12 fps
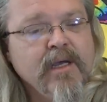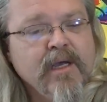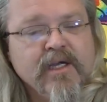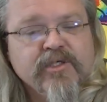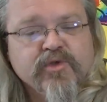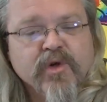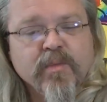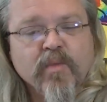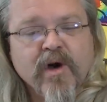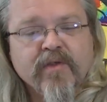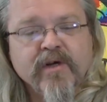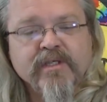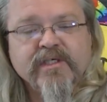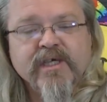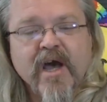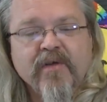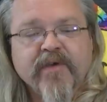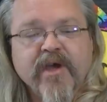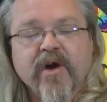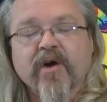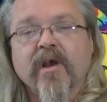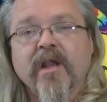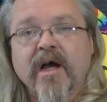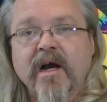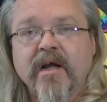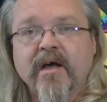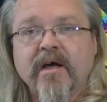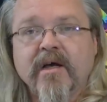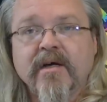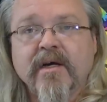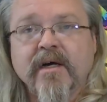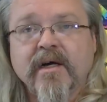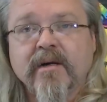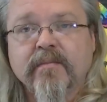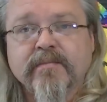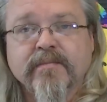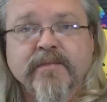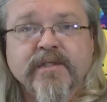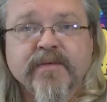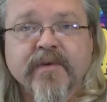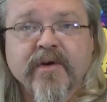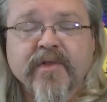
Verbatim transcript: Extreme weather in South Carolina, um, severe